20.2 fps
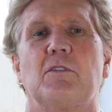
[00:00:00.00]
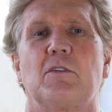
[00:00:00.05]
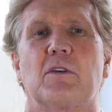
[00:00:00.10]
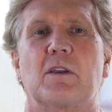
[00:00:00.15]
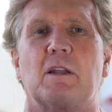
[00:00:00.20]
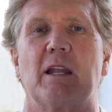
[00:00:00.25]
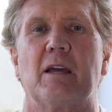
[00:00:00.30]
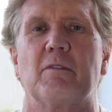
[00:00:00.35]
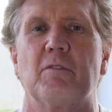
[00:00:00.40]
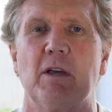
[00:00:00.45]
You
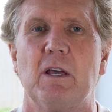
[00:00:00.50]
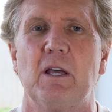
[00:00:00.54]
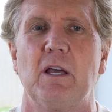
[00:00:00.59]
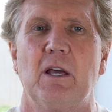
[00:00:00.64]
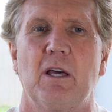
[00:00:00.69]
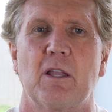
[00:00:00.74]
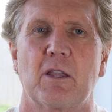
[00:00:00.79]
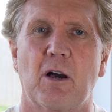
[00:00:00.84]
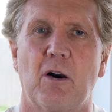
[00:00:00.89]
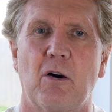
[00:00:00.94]
can have
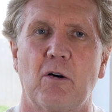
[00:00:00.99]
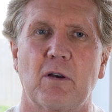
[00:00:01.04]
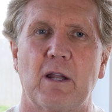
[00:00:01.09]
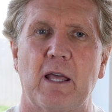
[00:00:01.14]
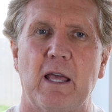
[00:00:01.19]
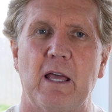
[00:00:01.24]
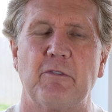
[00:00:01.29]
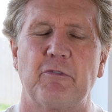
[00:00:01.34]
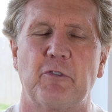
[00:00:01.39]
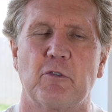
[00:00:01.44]
the whole
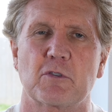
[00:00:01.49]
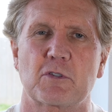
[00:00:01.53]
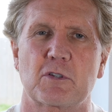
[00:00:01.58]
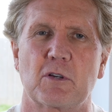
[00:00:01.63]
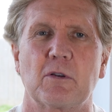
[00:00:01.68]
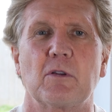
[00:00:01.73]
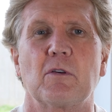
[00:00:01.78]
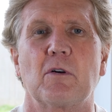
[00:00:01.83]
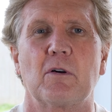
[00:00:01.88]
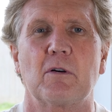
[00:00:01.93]
Air Force
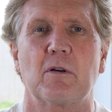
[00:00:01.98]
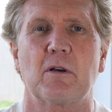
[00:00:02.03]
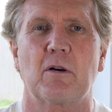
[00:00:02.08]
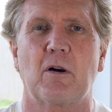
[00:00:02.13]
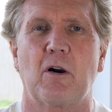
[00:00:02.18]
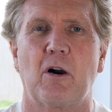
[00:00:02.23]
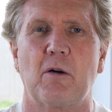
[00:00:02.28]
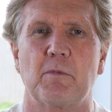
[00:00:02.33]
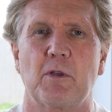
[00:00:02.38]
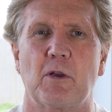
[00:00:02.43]
on your uh,
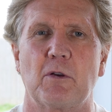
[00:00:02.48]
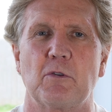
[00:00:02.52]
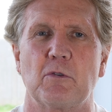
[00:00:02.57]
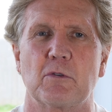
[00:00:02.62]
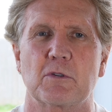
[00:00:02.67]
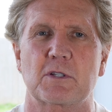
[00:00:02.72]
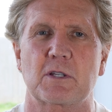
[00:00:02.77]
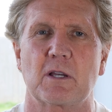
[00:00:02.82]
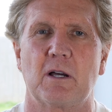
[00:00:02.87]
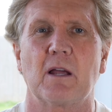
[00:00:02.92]
army on
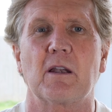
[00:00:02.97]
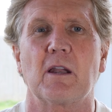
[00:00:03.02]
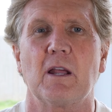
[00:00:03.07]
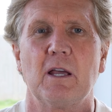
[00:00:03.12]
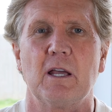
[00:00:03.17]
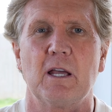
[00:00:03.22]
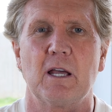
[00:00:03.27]
your side.